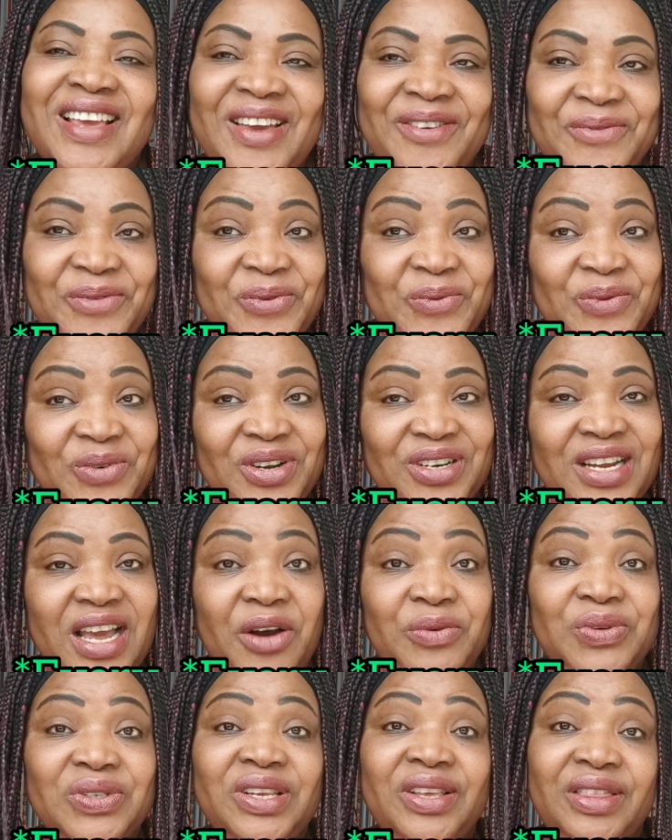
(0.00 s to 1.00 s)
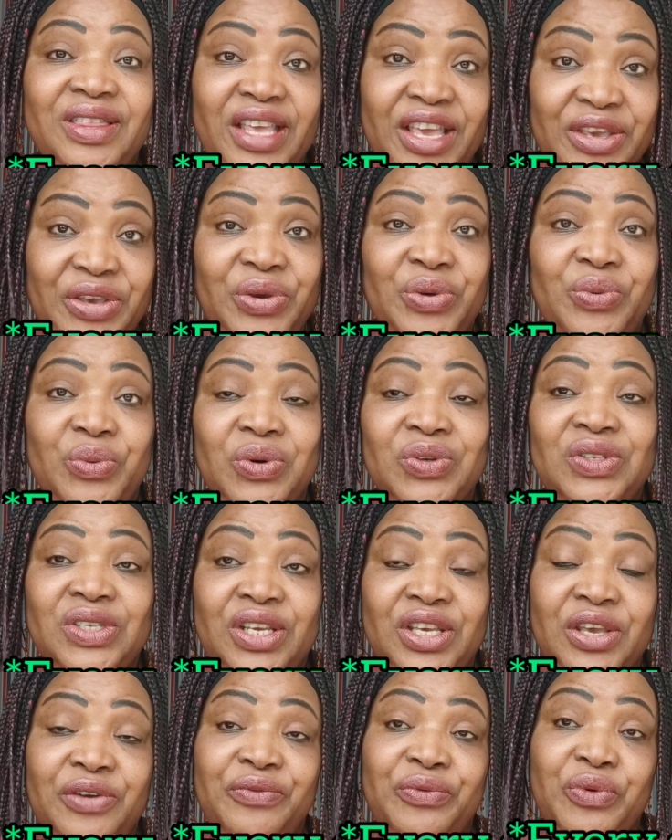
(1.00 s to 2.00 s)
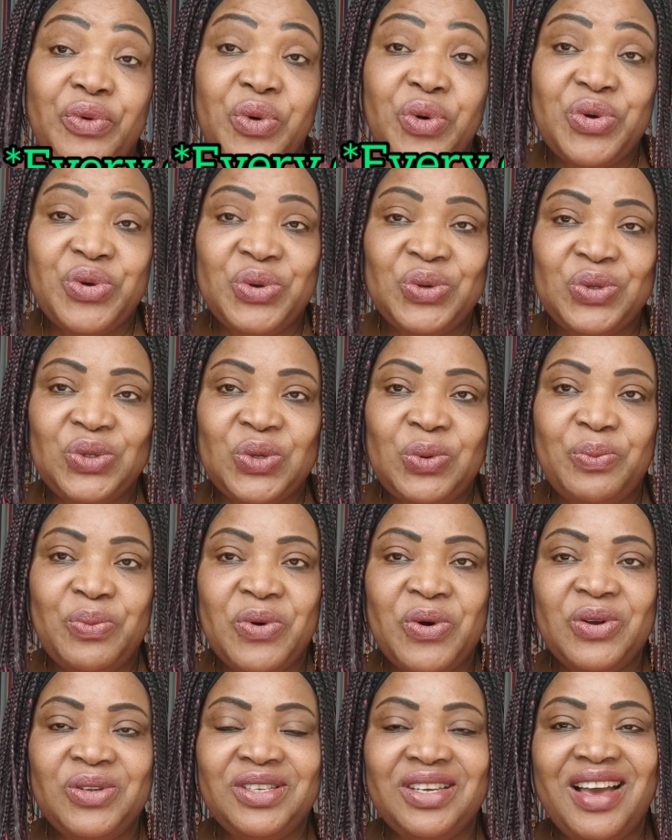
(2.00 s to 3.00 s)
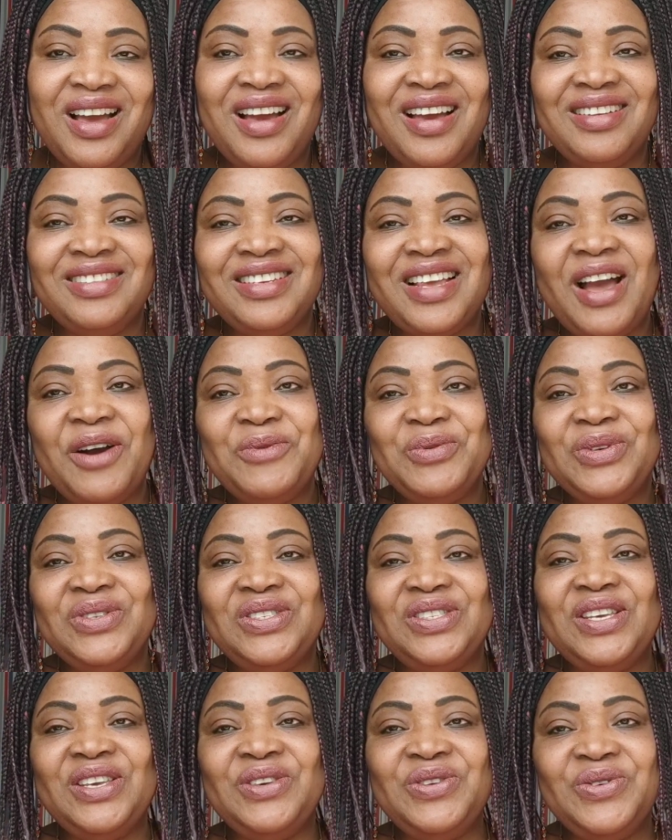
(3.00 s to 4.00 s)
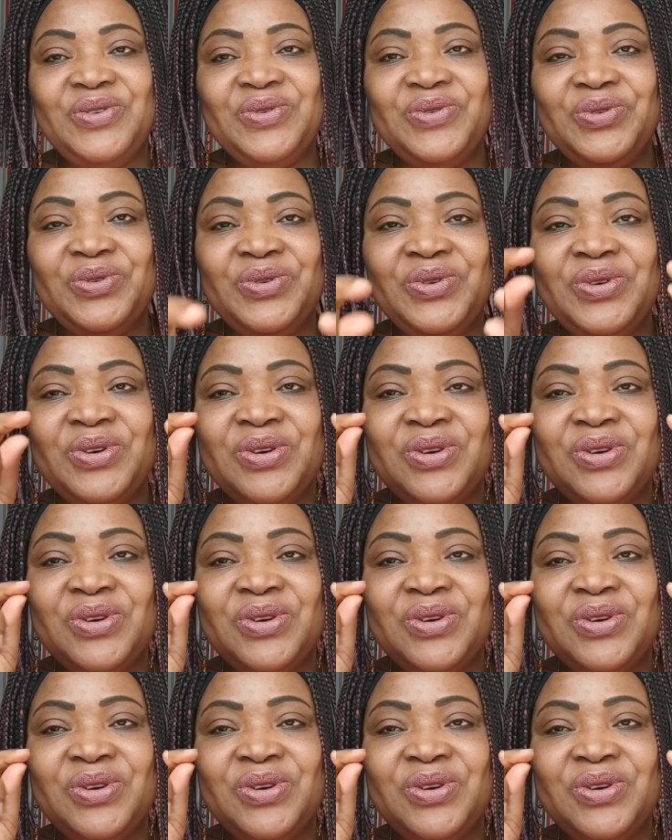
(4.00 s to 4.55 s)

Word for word: everyone, I will say thank you once again for all your support, and I will see you